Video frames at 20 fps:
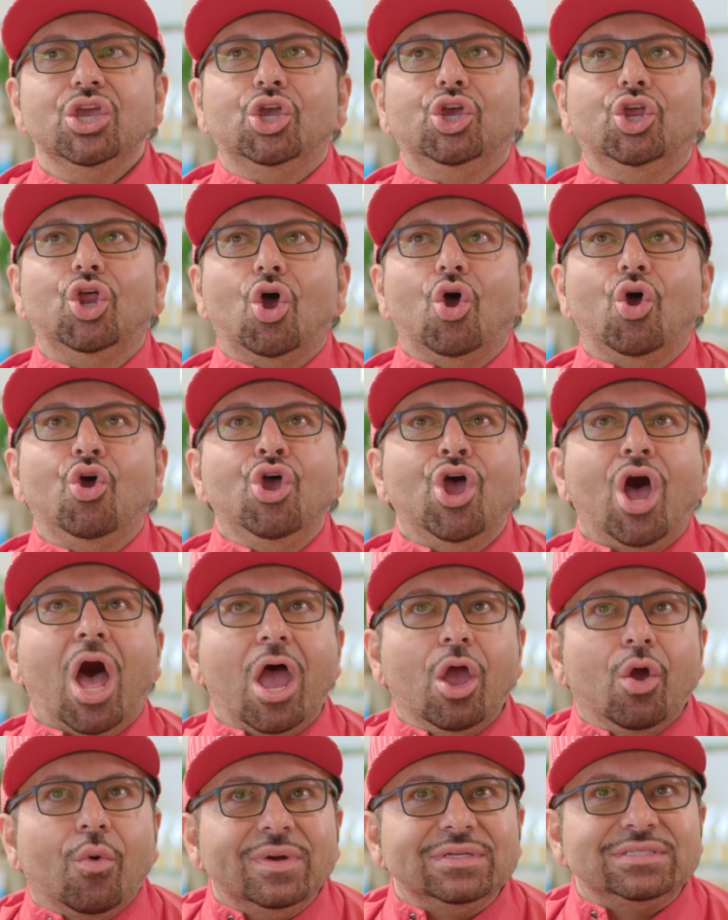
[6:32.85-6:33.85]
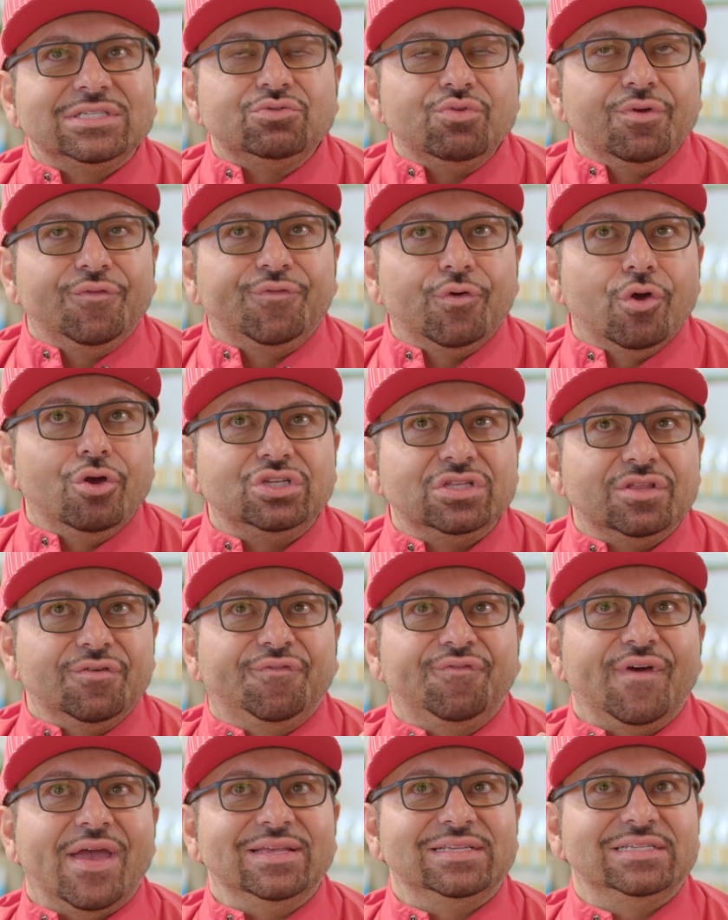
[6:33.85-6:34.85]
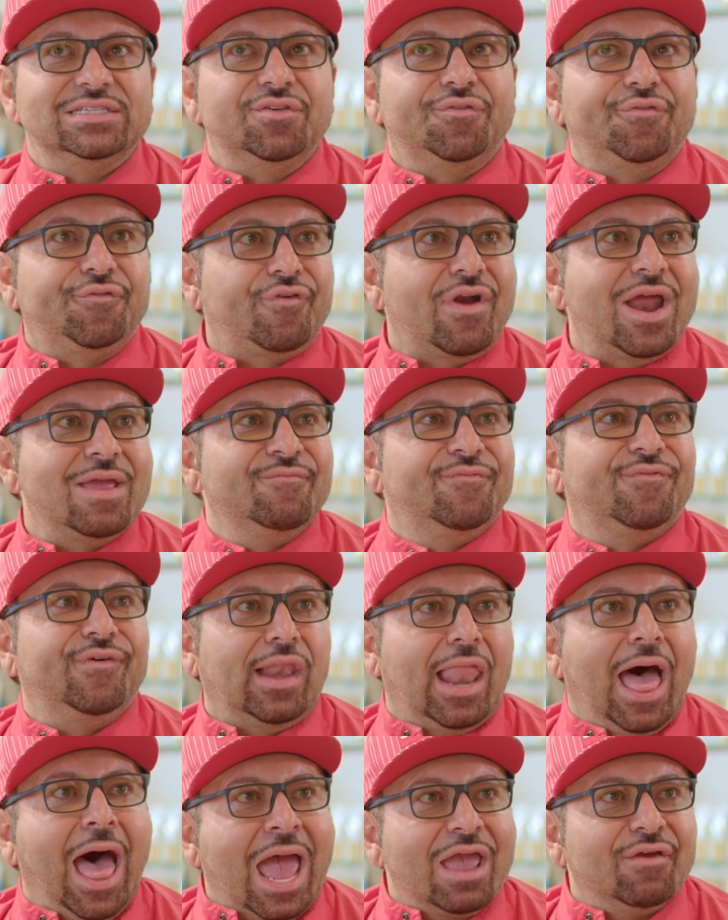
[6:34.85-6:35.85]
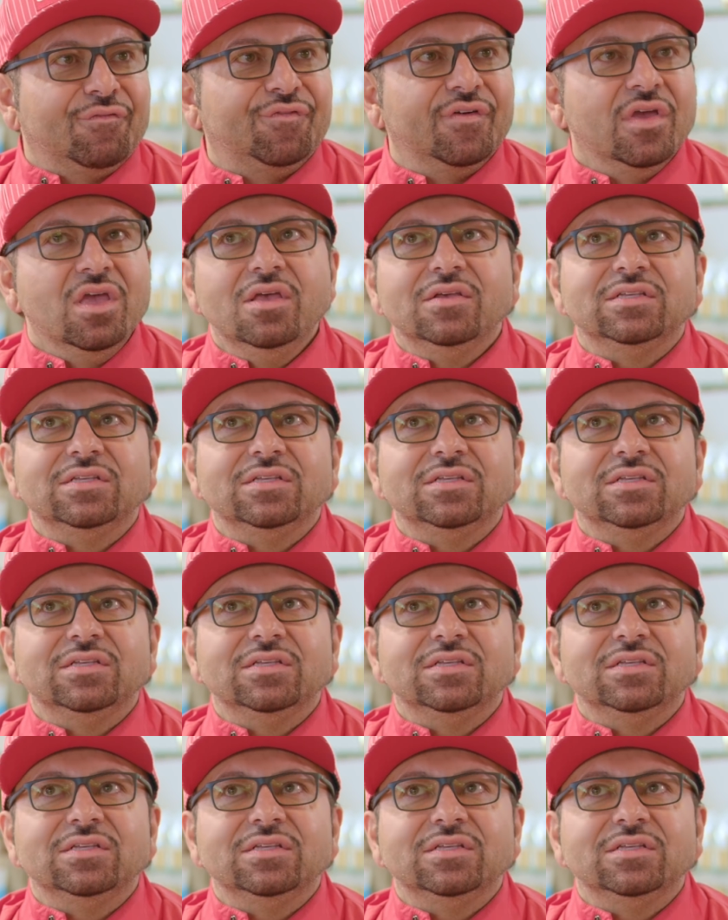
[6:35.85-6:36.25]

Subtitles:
You know, I always refer to the face as the frame for life.